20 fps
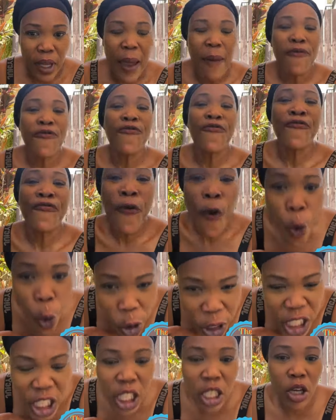Them
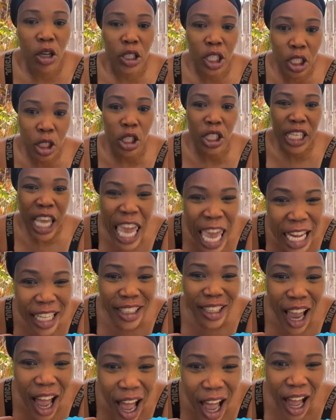forcing us to
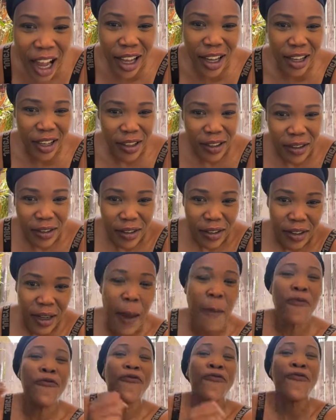take talk.
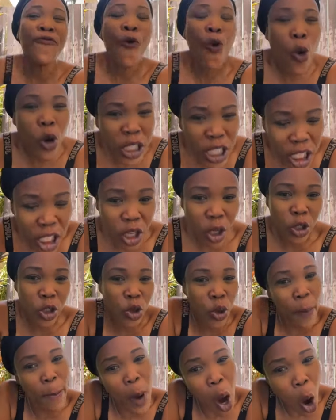Them forcing
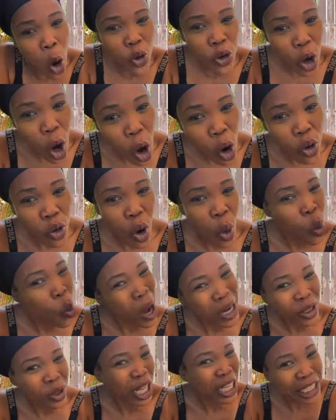us to bow
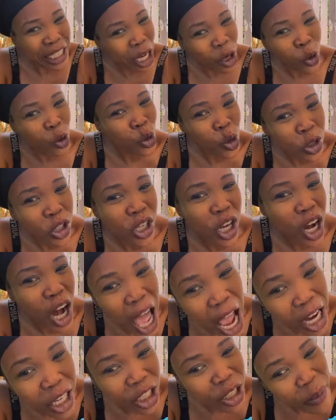down. What a take on us so
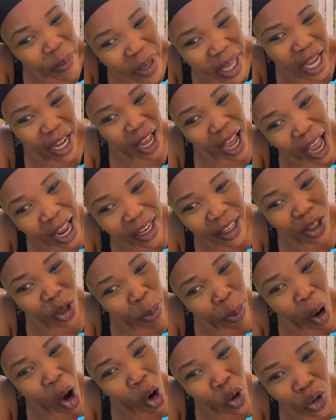long,
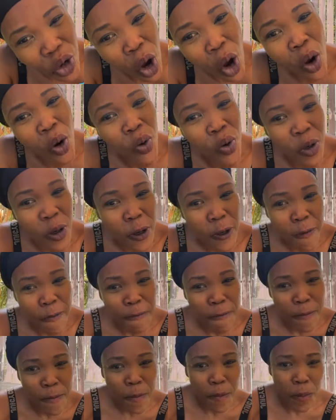Jamaican, to bow down?
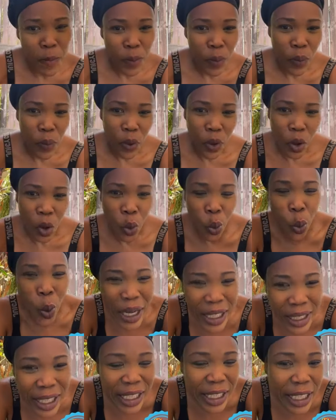
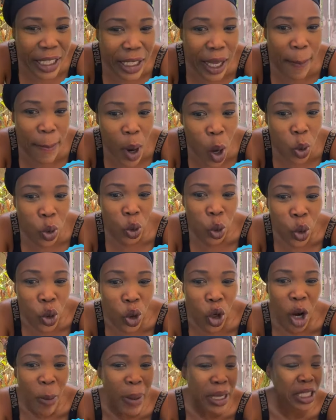What is it about,
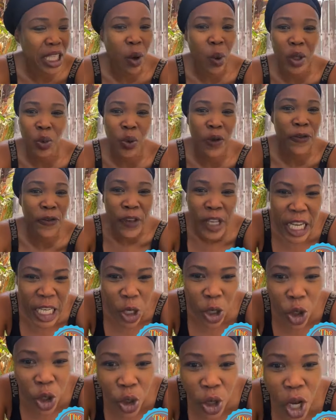you know? No matter what we
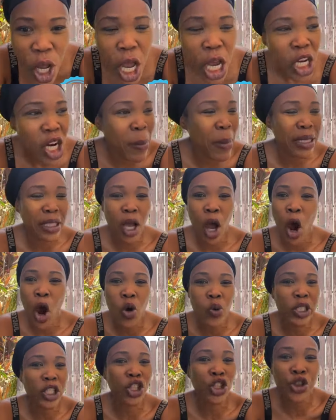feed, you know? No matter
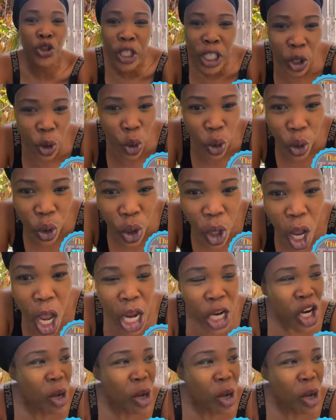how we treat, you know?